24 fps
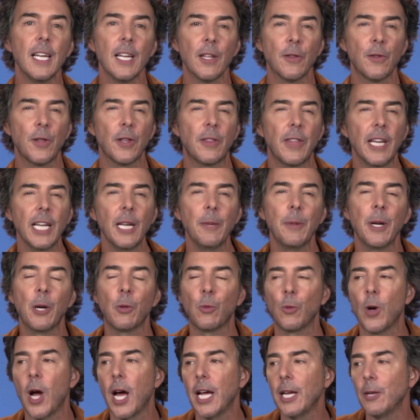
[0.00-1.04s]
The thing about
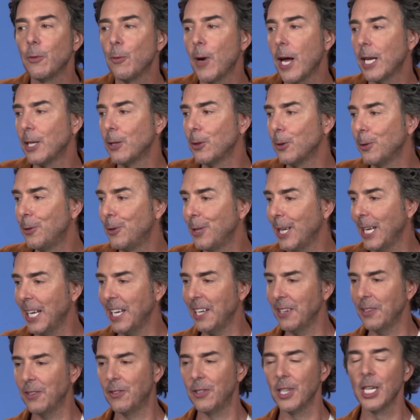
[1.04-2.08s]
Ryan Reynolds
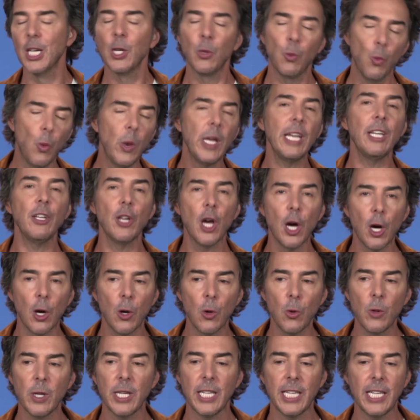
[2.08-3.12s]
is we
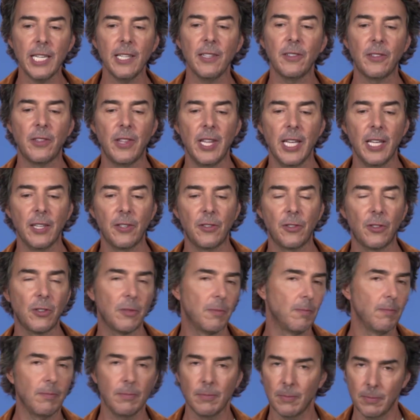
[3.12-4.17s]
know he's this
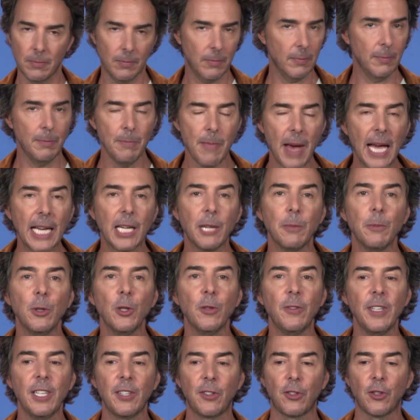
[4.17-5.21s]
mega
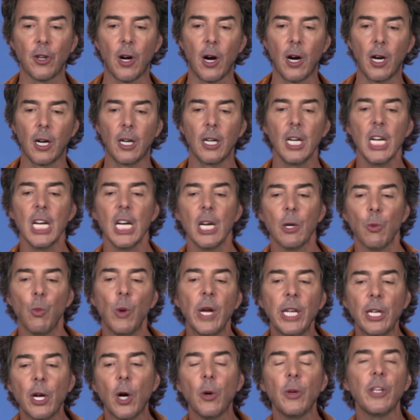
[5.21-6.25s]
movie star.
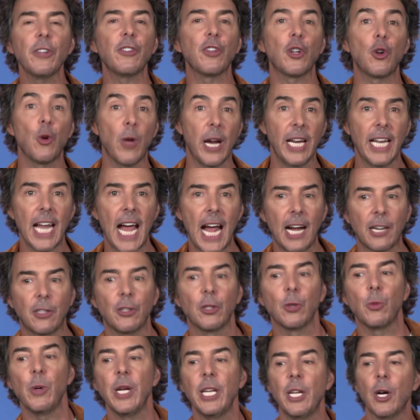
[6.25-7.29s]
We know he's a great actor. We